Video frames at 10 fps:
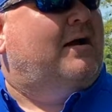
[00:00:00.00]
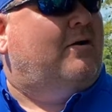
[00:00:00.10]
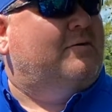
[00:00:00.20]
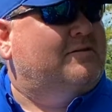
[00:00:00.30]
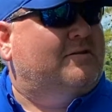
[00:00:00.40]

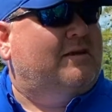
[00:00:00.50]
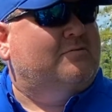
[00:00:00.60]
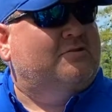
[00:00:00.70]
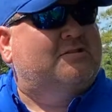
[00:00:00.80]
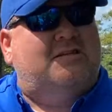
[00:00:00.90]
always thought that
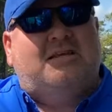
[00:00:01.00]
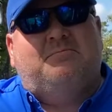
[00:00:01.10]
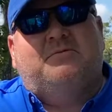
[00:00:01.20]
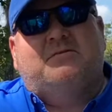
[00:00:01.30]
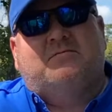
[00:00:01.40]
was just to
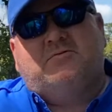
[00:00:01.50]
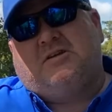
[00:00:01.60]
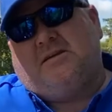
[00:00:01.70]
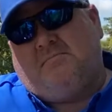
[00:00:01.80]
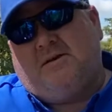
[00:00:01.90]
keep us from
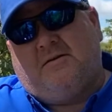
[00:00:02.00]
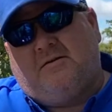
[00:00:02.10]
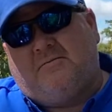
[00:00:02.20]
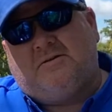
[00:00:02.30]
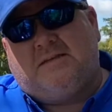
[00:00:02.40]
drinking beer in
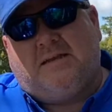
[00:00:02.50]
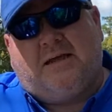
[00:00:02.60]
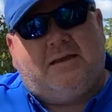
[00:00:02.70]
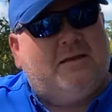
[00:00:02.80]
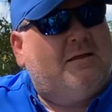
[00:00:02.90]
the woods at
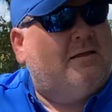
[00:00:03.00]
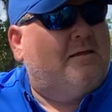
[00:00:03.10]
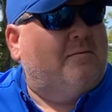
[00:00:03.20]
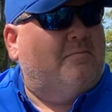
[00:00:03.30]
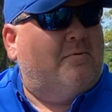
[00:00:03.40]
night.
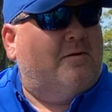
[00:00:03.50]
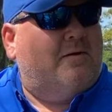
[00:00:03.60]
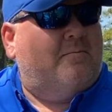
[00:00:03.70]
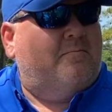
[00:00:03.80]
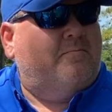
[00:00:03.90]
But
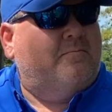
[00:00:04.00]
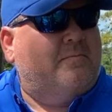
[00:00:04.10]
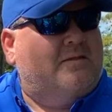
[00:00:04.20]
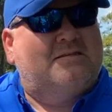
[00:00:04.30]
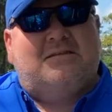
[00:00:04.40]

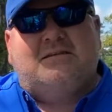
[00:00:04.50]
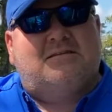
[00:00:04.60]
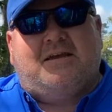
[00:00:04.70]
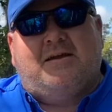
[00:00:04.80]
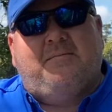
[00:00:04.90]
this thing
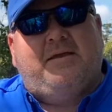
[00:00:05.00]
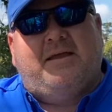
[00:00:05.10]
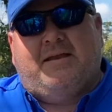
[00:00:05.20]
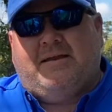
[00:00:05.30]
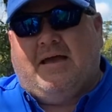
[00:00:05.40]
scared me,
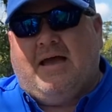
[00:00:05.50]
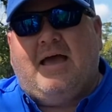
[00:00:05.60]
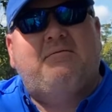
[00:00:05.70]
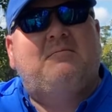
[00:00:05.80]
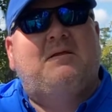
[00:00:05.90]
and I
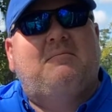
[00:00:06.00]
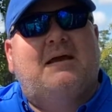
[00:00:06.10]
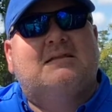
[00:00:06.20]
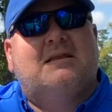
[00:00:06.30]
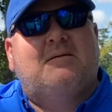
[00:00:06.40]
haven't been
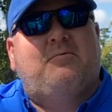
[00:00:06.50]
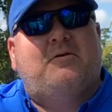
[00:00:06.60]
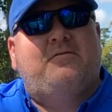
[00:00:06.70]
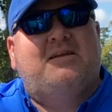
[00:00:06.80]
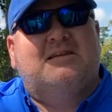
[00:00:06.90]
back to that
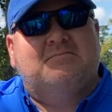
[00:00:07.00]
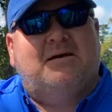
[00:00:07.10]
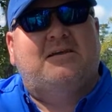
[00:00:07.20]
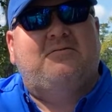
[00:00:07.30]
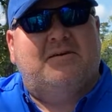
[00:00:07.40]
part of English
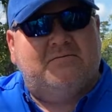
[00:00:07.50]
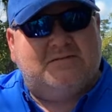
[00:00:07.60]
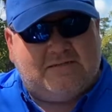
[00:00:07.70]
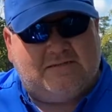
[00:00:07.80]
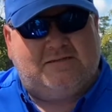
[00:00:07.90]
Bayou ever
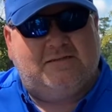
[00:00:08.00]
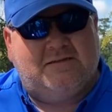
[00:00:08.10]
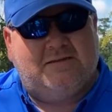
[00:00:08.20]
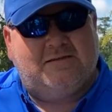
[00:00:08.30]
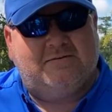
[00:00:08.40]
since.
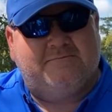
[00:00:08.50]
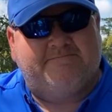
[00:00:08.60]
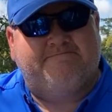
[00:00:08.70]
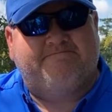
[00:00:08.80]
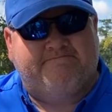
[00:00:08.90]

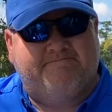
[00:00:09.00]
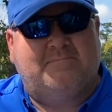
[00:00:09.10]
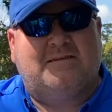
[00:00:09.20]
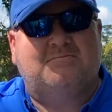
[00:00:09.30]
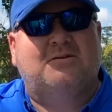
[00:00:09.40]

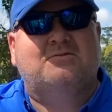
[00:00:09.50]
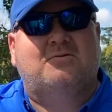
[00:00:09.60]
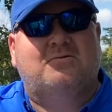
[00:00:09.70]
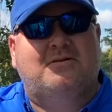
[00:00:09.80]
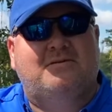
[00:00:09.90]
That's my story.